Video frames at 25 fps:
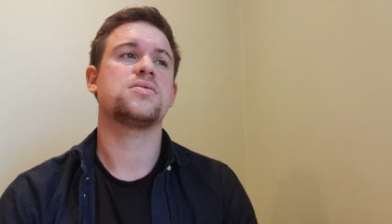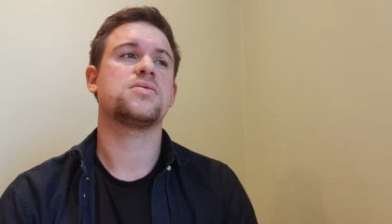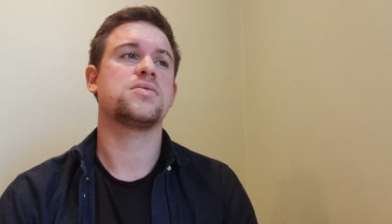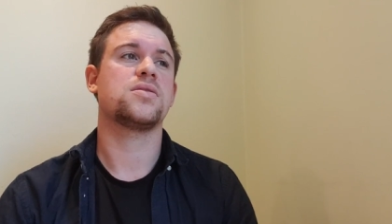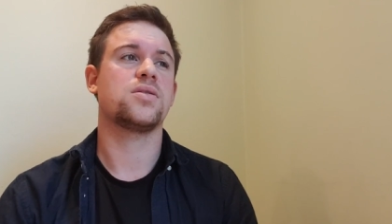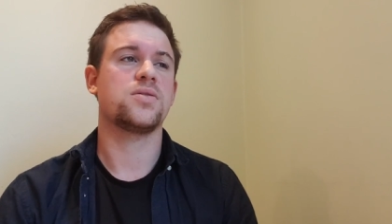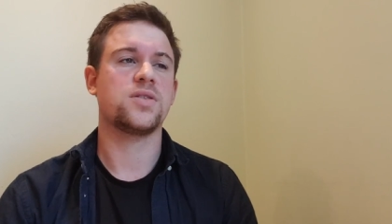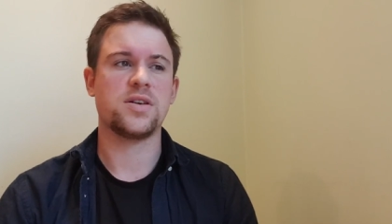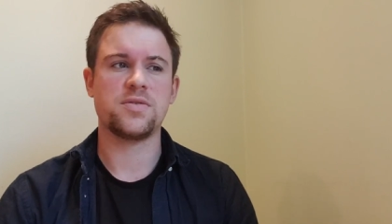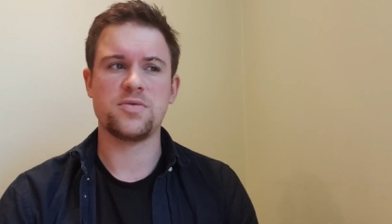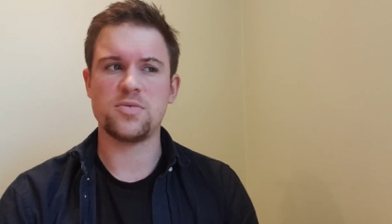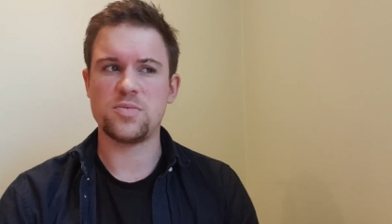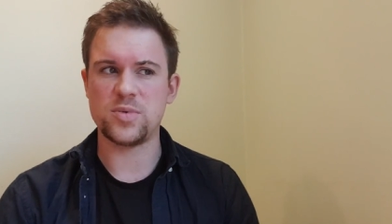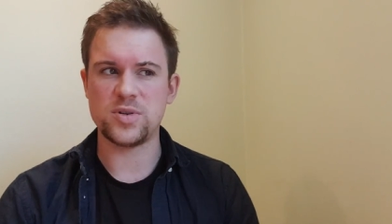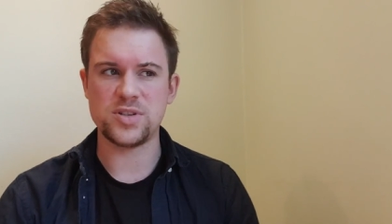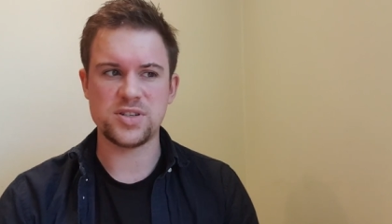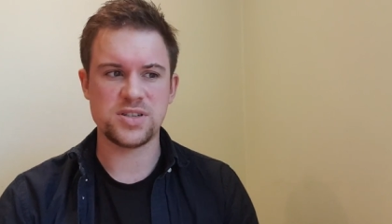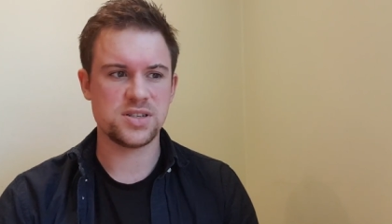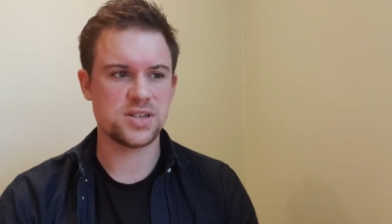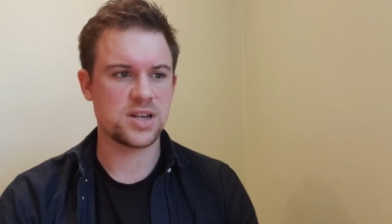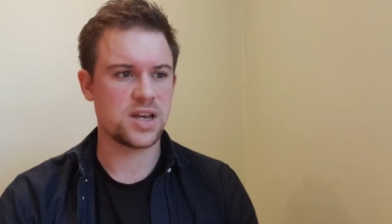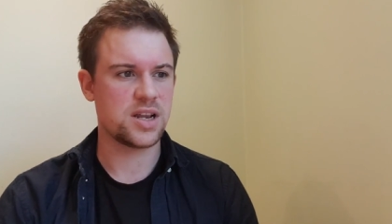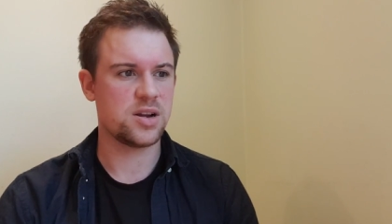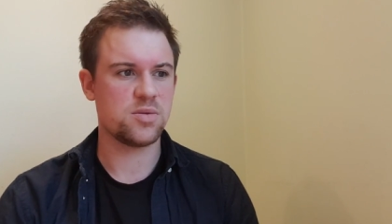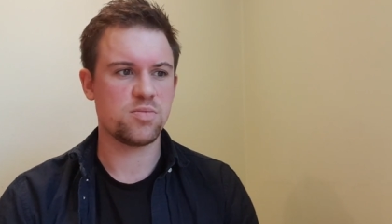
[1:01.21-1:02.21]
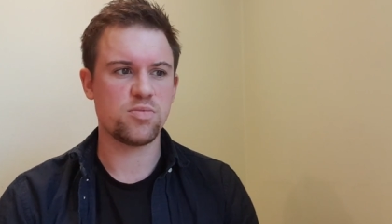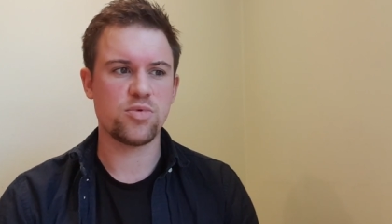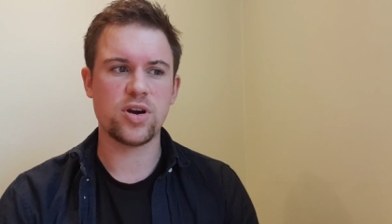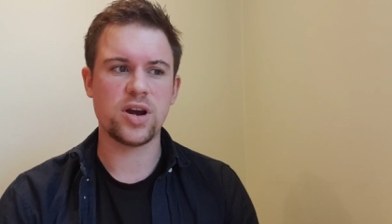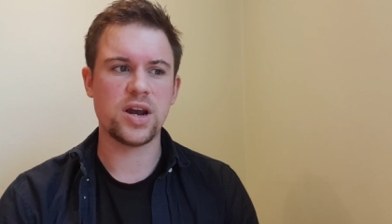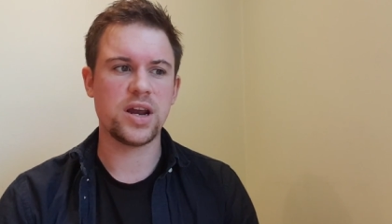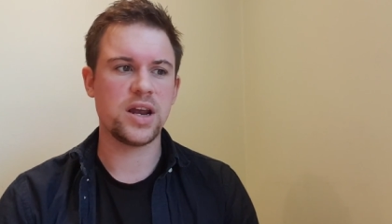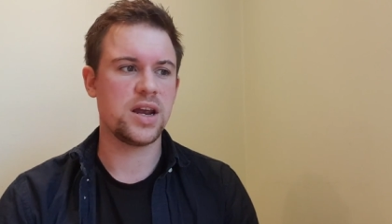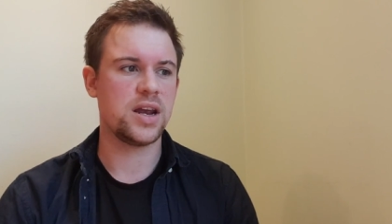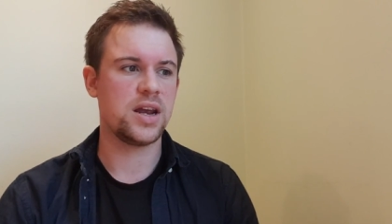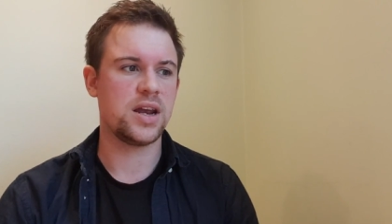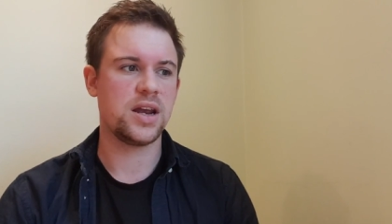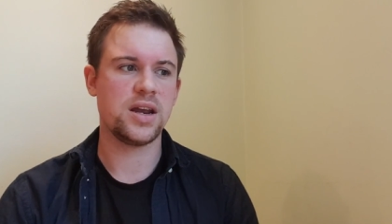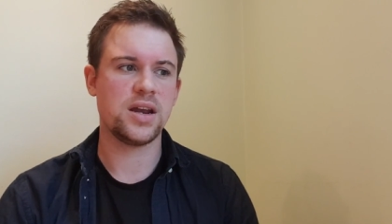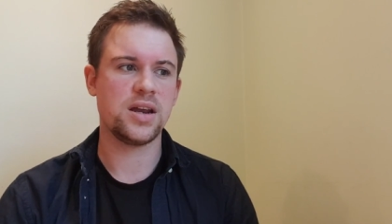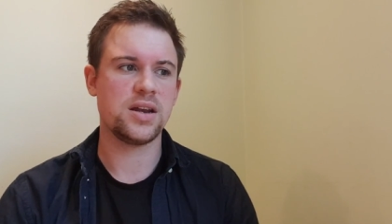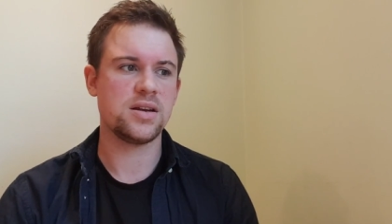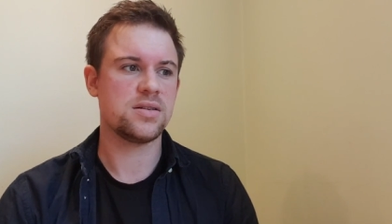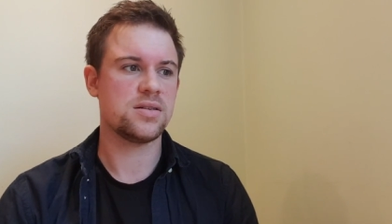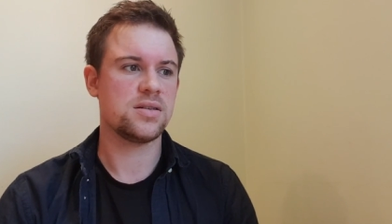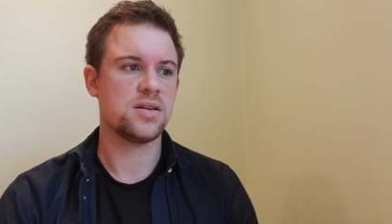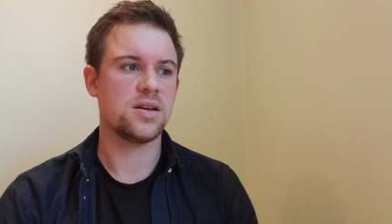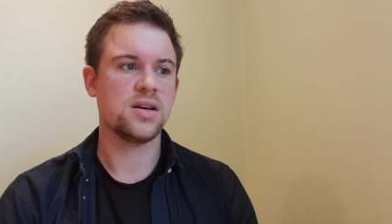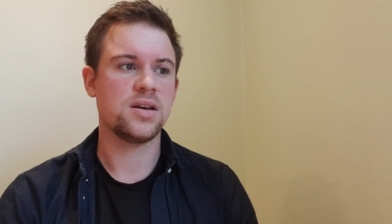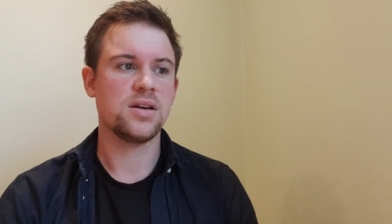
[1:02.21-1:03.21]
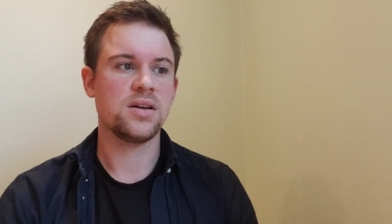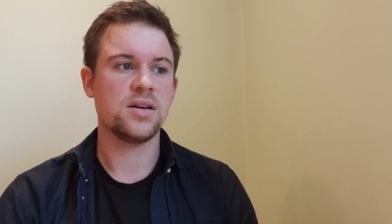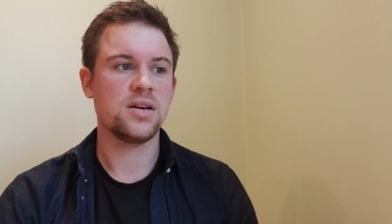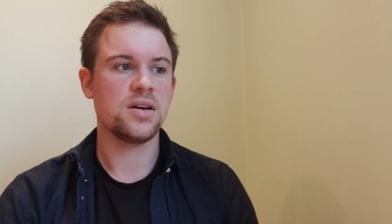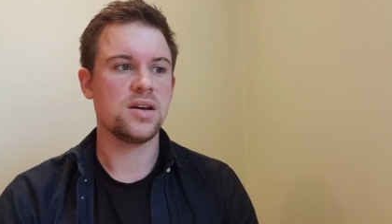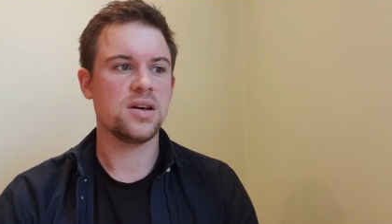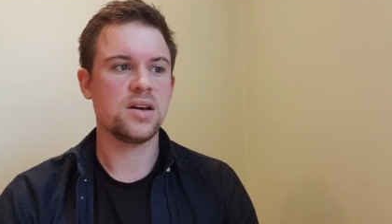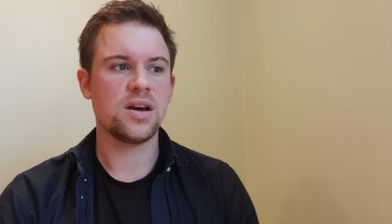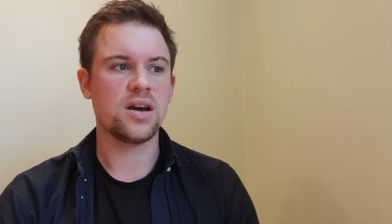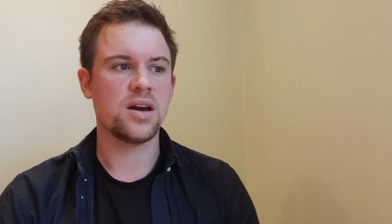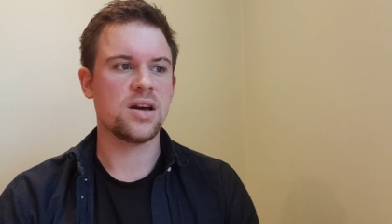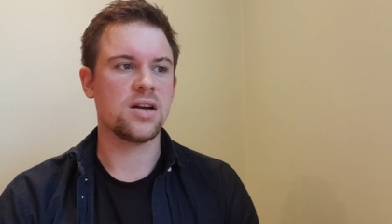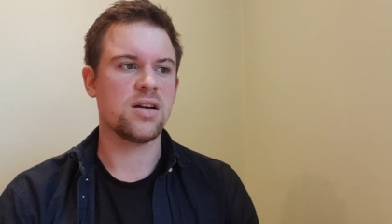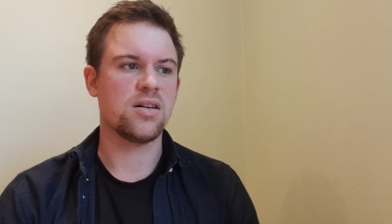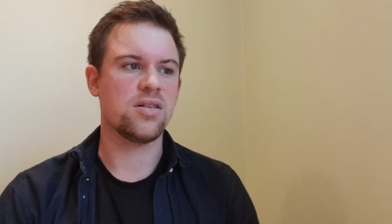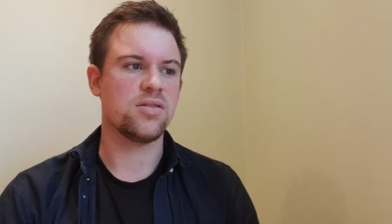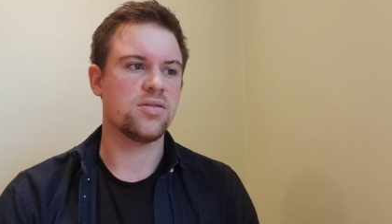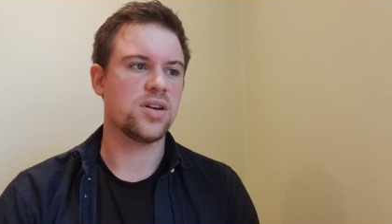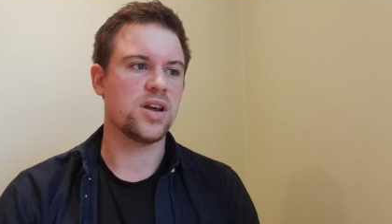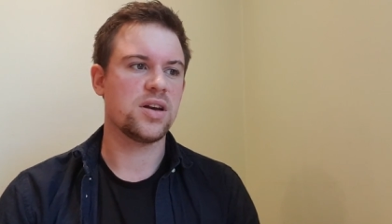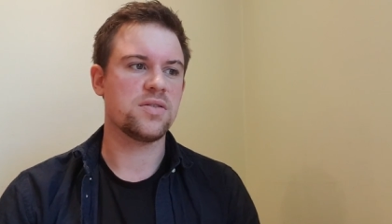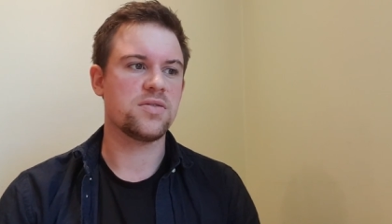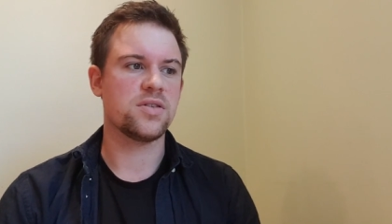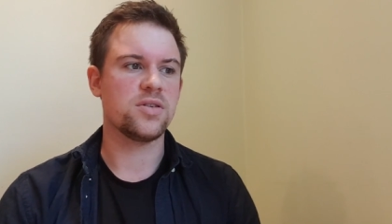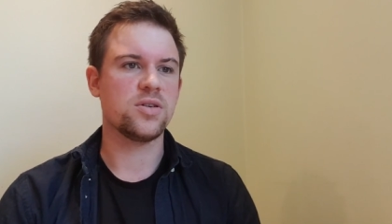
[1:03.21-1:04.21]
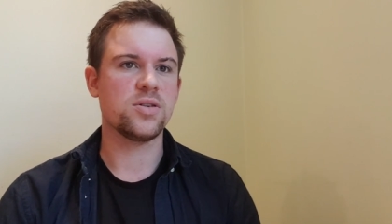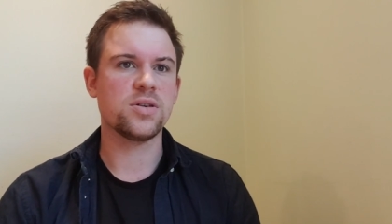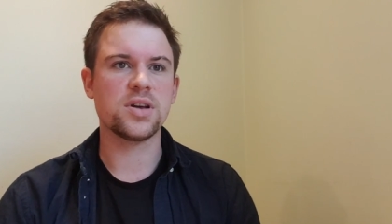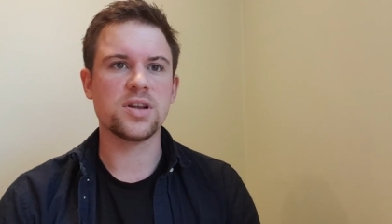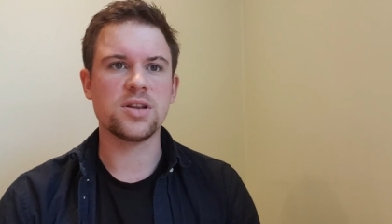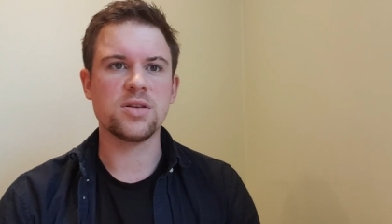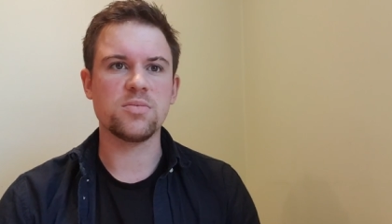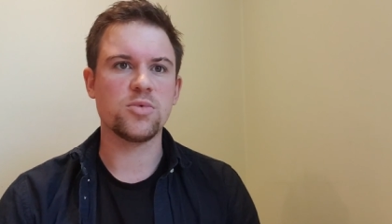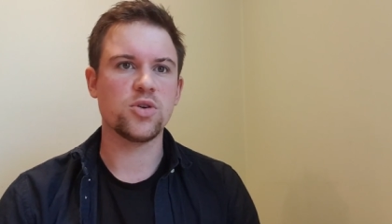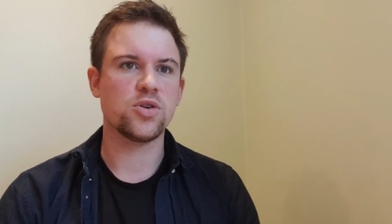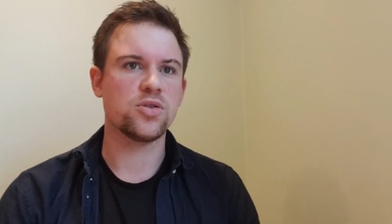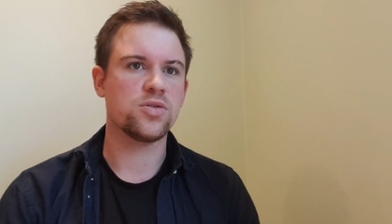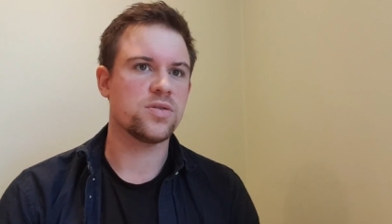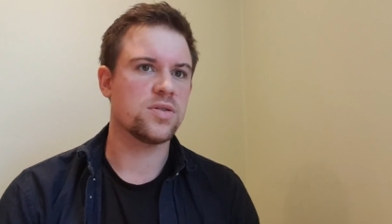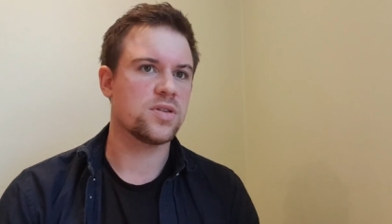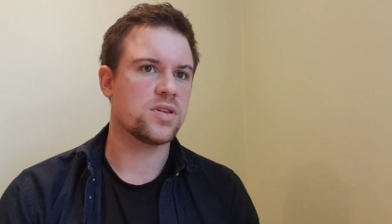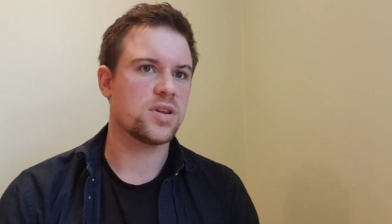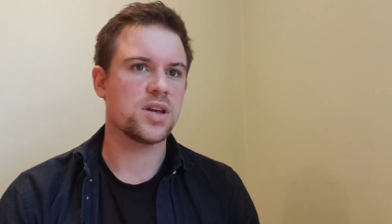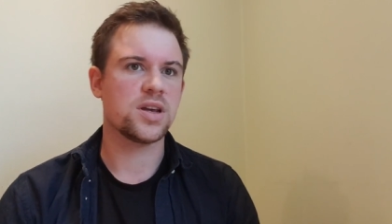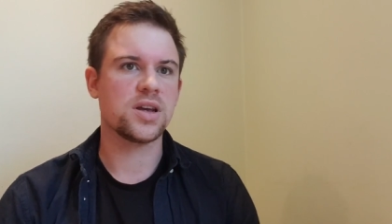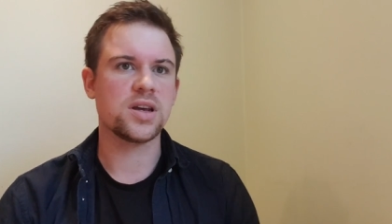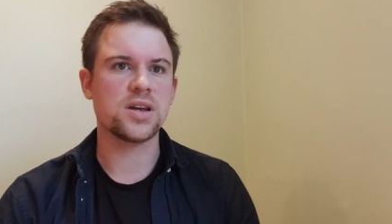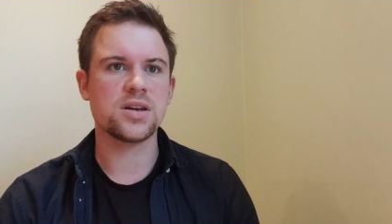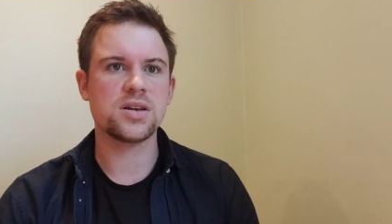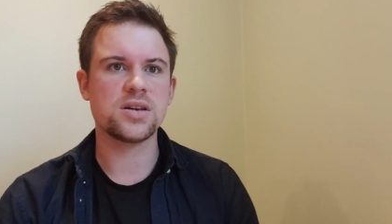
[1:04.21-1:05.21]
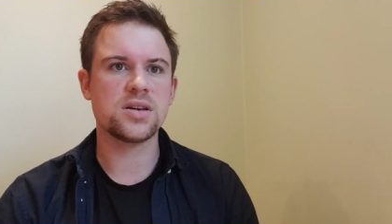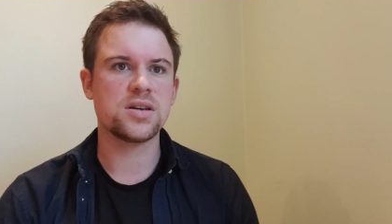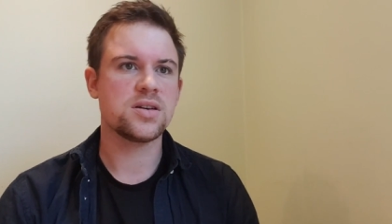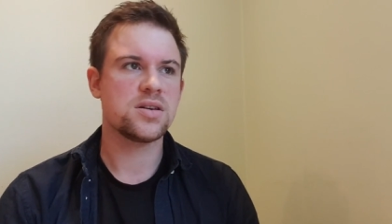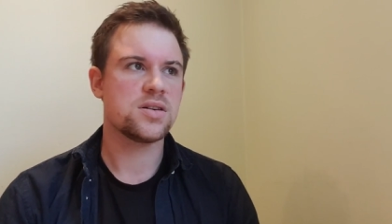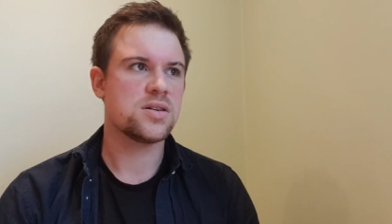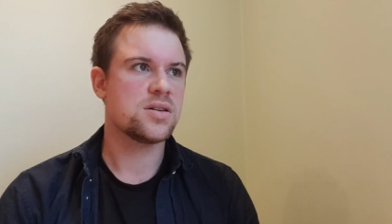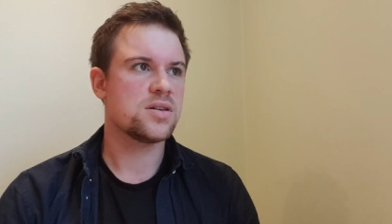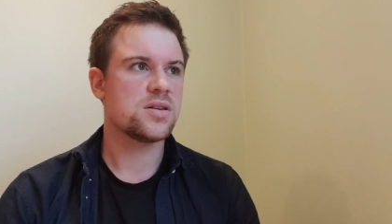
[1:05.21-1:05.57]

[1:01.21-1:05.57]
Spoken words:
I'll never be celebrated, and I'll never look in the mirror and think,